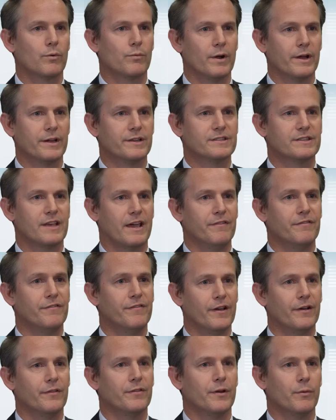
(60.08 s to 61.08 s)
rates have
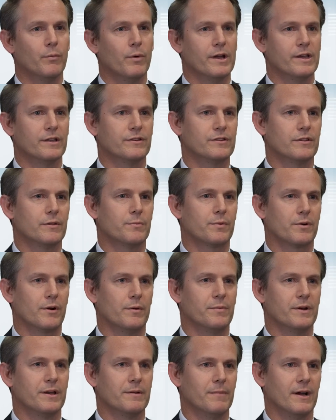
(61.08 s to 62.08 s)
found their way into the
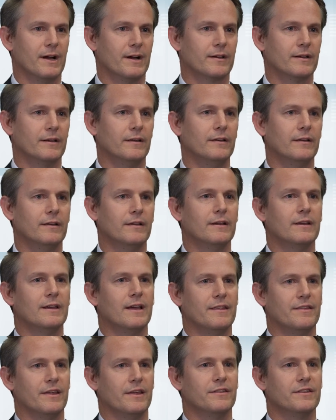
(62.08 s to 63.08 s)
property market
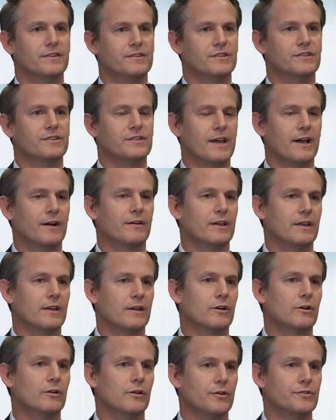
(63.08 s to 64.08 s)
and that this is now
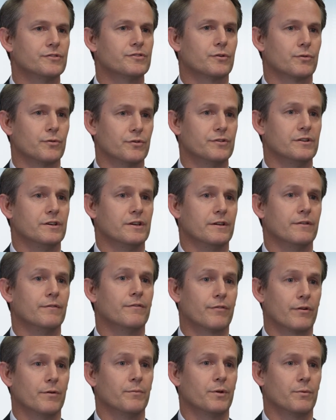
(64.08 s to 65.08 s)
getting close scrutiny
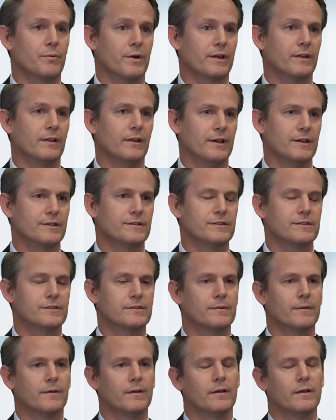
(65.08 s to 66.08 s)
from the regulators.
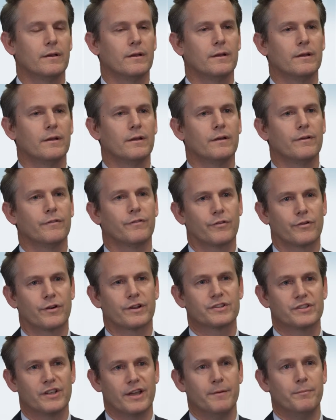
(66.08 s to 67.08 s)
For
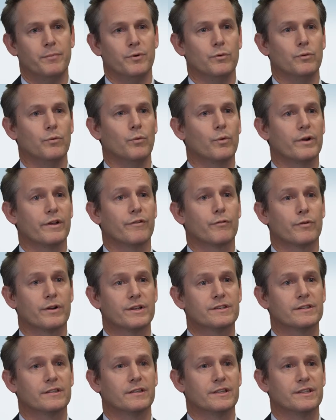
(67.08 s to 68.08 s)
example, we have
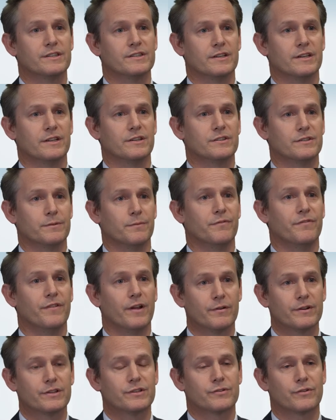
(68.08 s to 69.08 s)
recently seen some
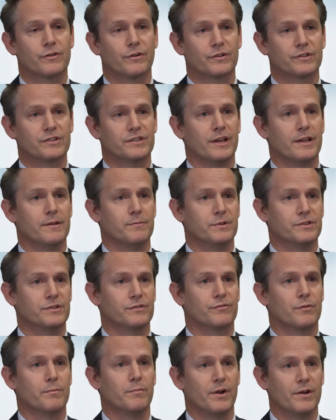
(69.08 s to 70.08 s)
very strong statements
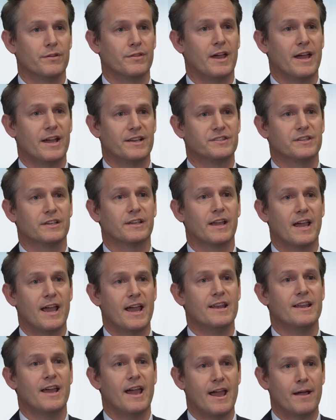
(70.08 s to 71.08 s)
from both ASIC
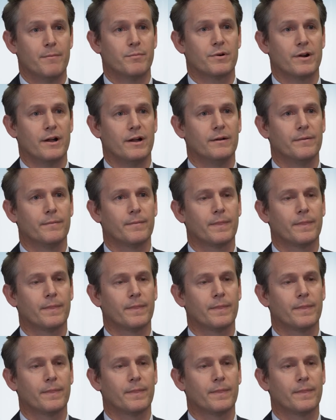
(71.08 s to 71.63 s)
and APRA.